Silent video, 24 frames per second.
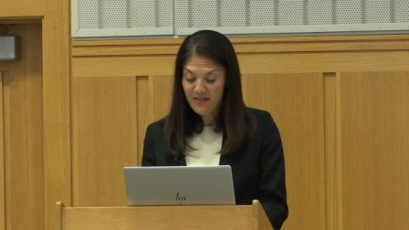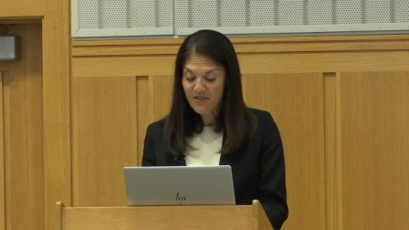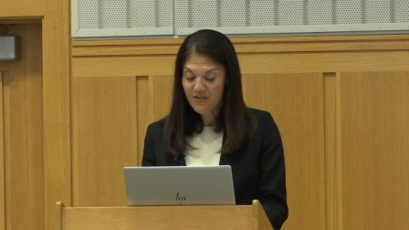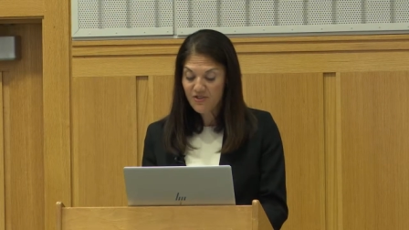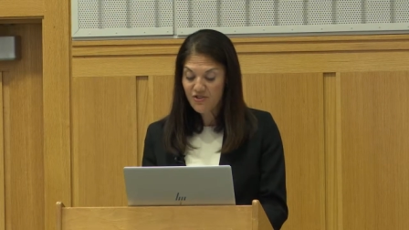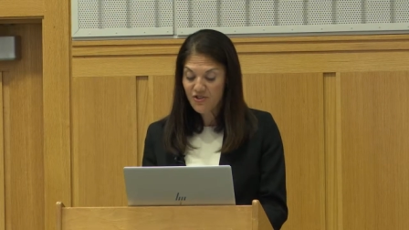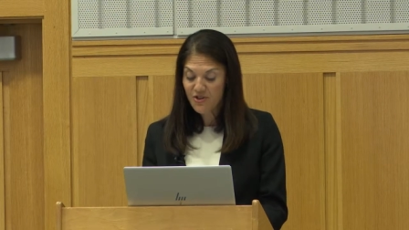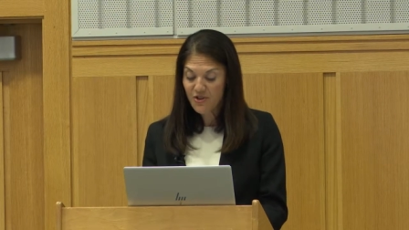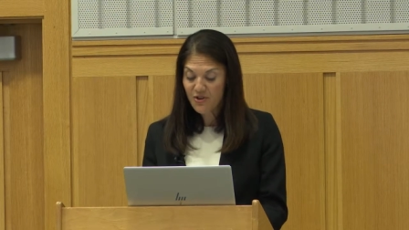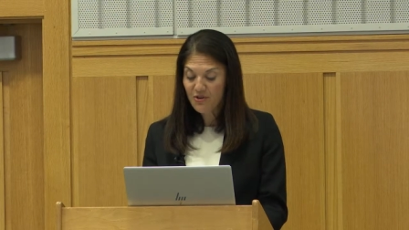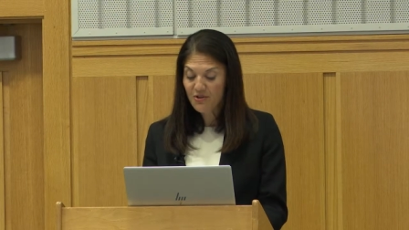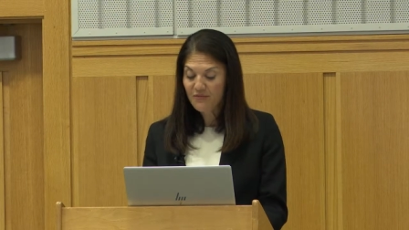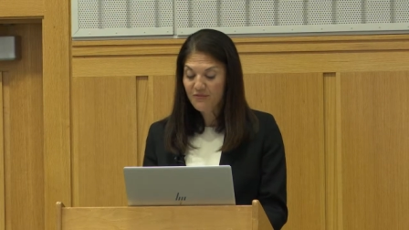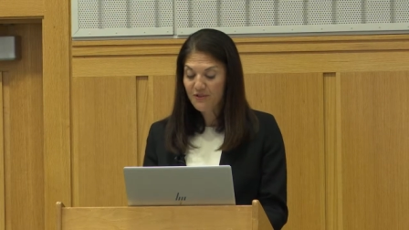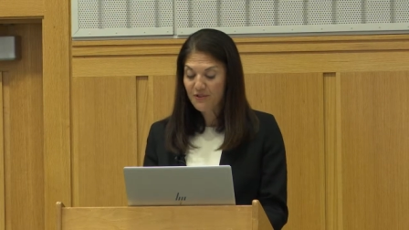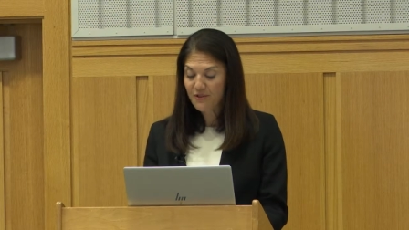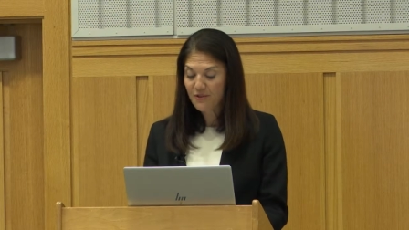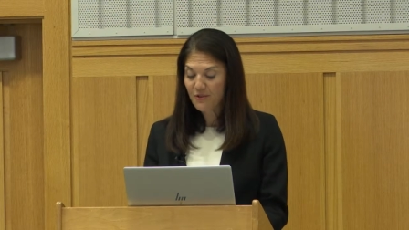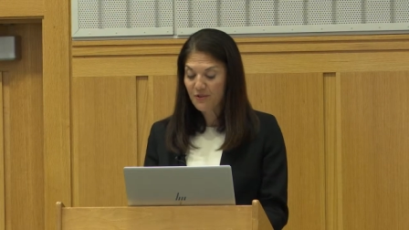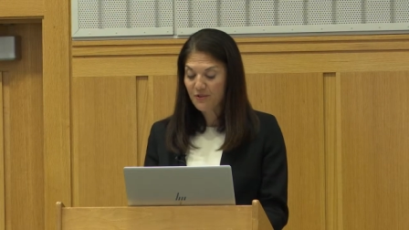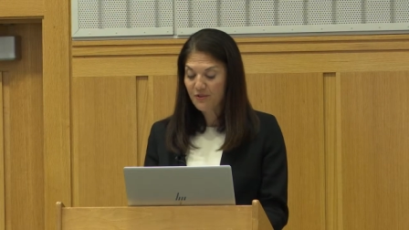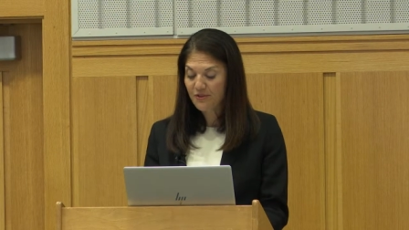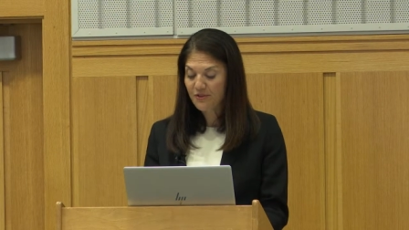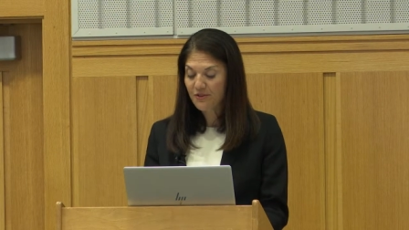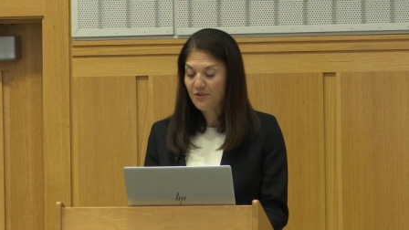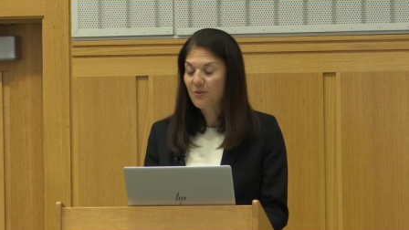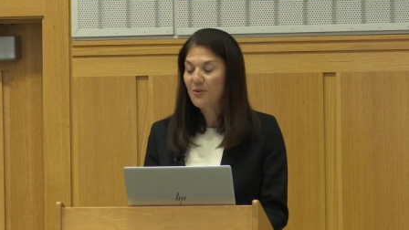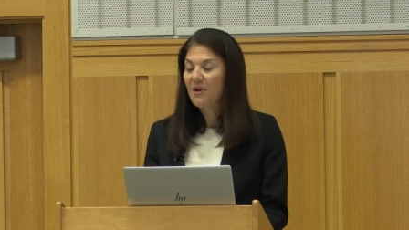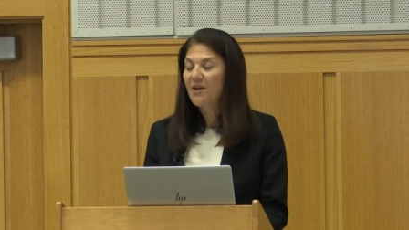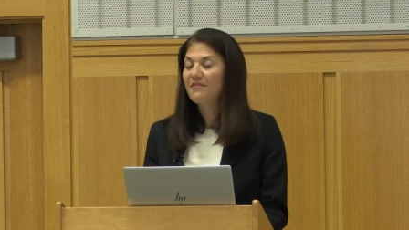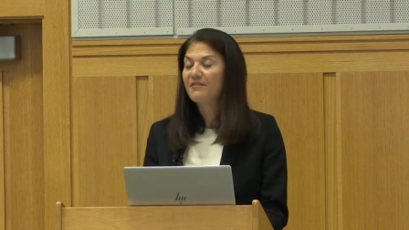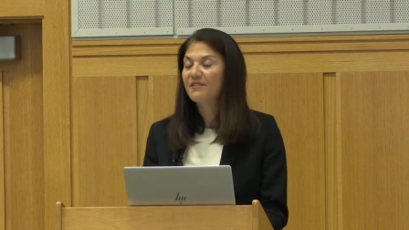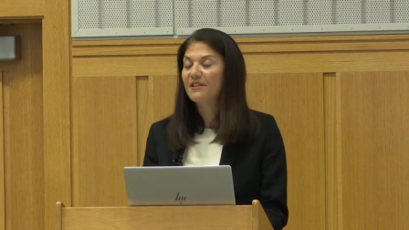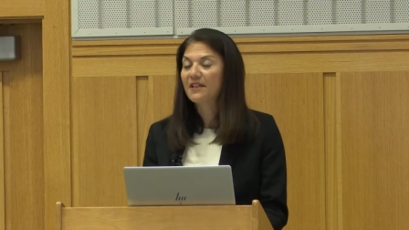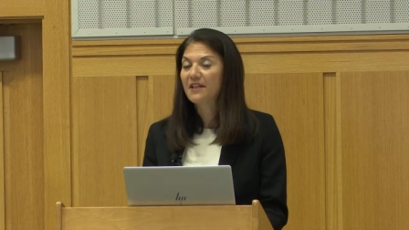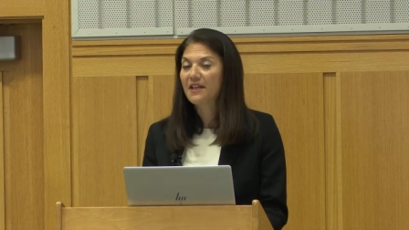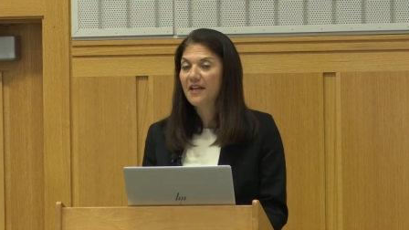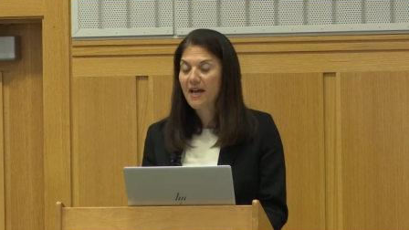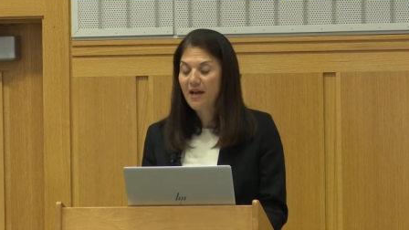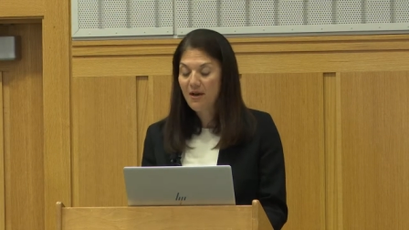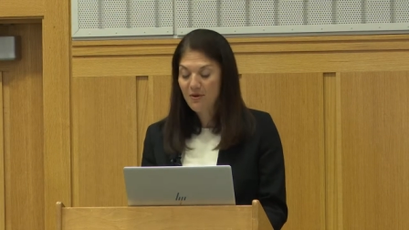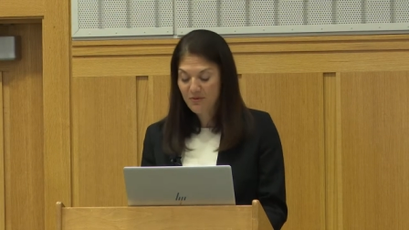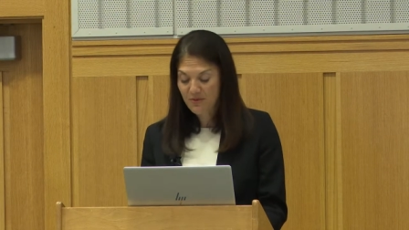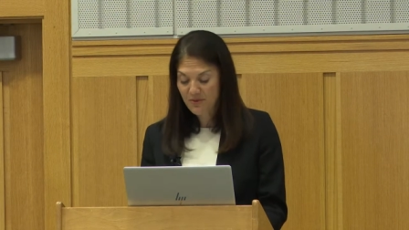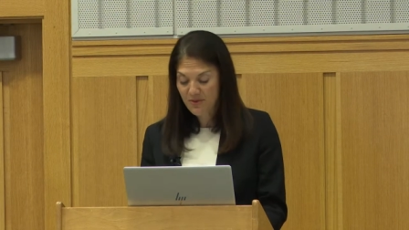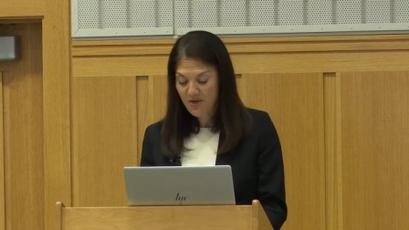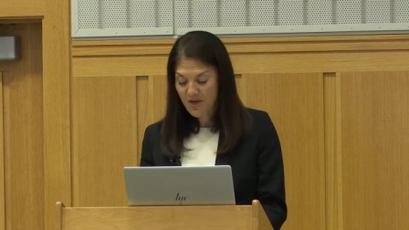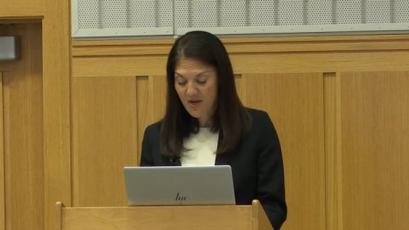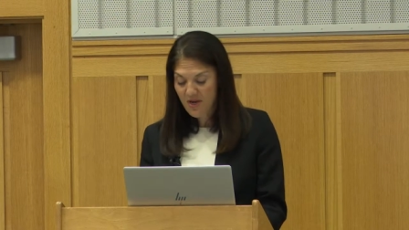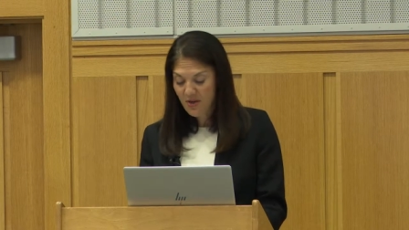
the share of adults who have an account